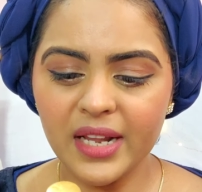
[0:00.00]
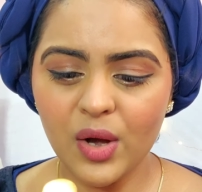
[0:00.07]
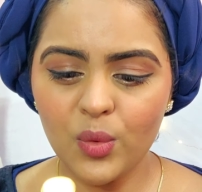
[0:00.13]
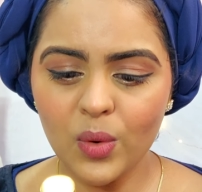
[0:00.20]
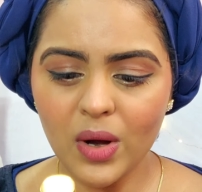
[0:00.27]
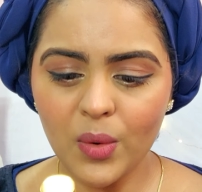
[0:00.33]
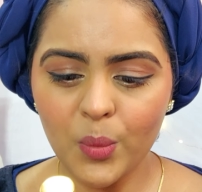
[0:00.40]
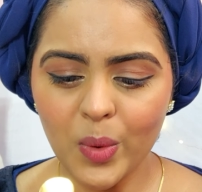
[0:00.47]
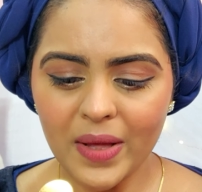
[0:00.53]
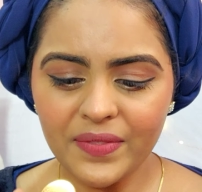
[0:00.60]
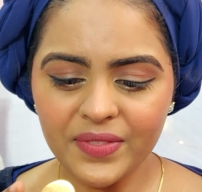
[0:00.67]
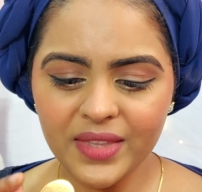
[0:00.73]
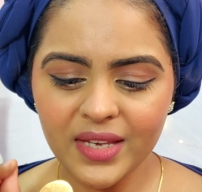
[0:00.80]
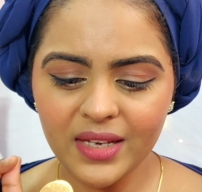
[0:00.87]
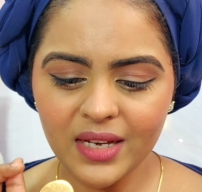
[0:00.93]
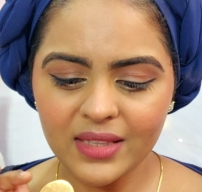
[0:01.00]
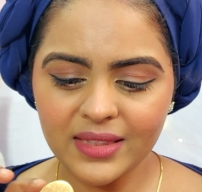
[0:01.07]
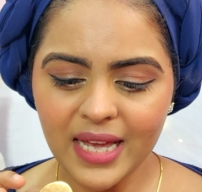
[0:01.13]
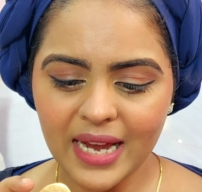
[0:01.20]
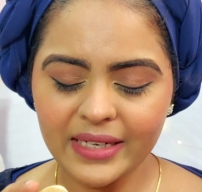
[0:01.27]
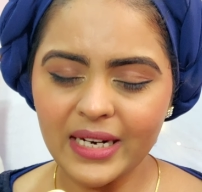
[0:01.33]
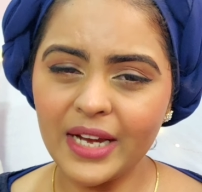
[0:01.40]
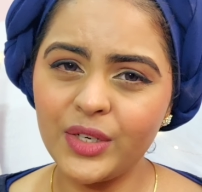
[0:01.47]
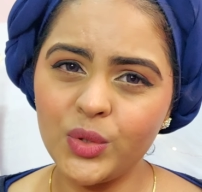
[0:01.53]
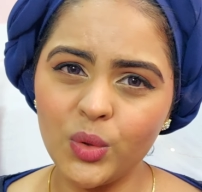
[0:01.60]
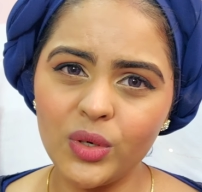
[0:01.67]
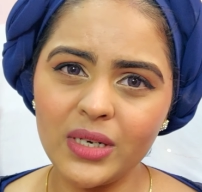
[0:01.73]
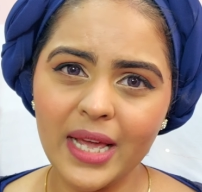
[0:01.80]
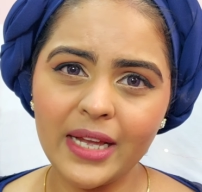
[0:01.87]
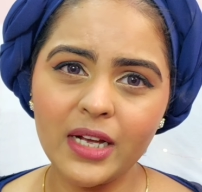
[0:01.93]
now uh, one thing that i
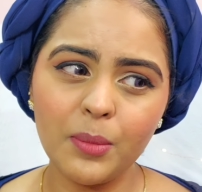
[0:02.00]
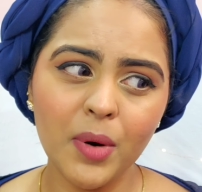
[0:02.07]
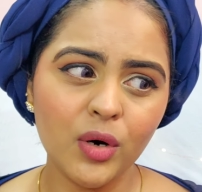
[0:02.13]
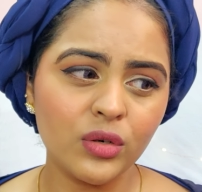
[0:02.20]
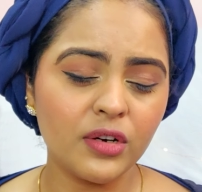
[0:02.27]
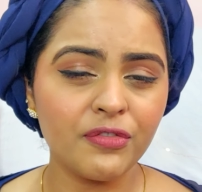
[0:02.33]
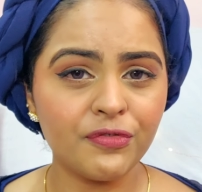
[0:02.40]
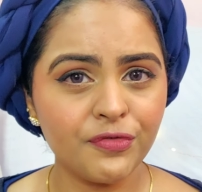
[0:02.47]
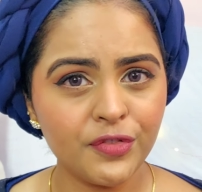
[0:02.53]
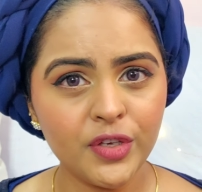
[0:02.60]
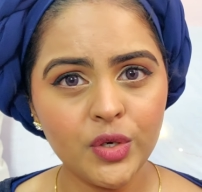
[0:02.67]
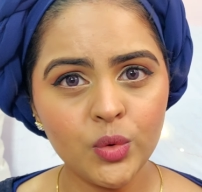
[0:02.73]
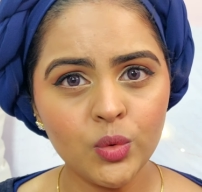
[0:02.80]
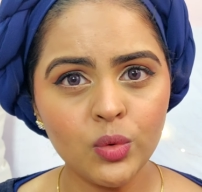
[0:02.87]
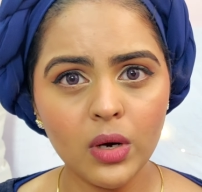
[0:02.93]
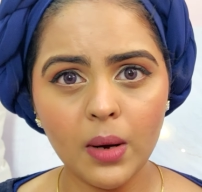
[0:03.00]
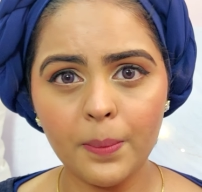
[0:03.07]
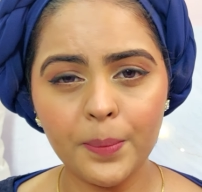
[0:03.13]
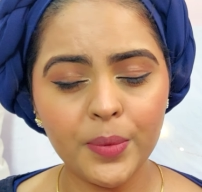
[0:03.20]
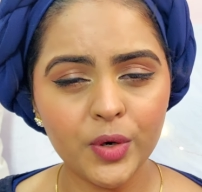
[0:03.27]
don't like about a few